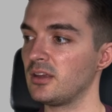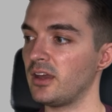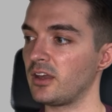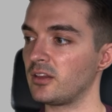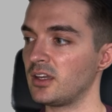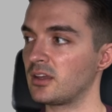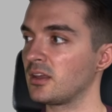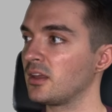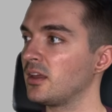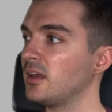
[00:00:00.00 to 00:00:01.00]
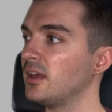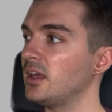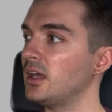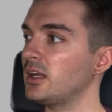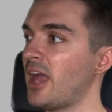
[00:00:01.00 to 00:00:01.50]
I click,
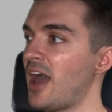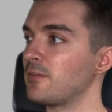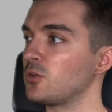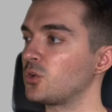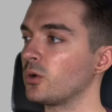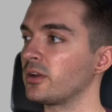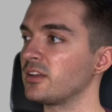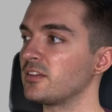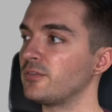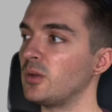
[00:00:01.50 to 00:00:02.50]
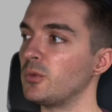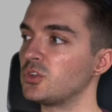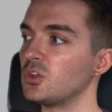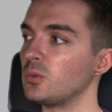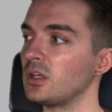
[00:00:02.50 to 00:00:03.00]
and I have those coordinates available
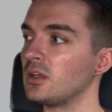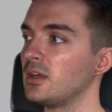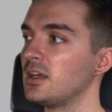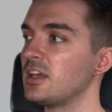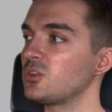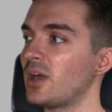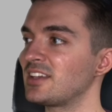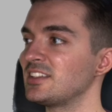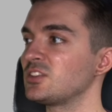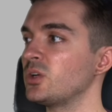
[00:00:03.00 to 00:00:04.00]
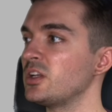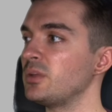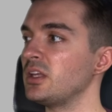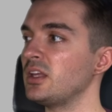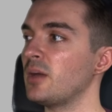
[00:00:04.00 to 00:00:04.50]
to me. So X is going to
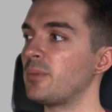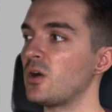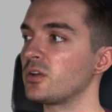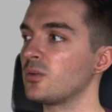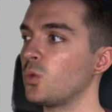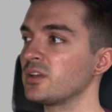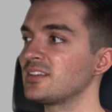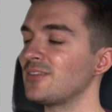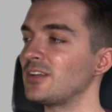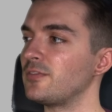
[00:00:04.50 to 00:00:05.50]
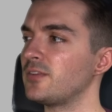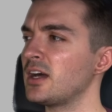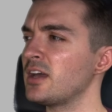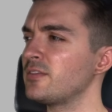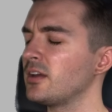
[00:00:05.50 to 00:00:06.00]
be about
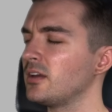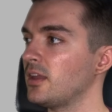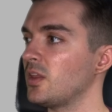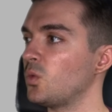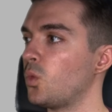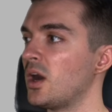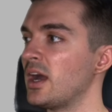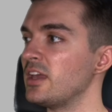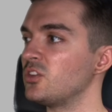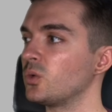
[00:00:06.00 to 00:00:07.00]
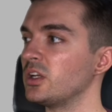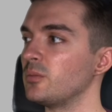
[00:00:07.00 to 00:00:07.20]
175, and then Y is going to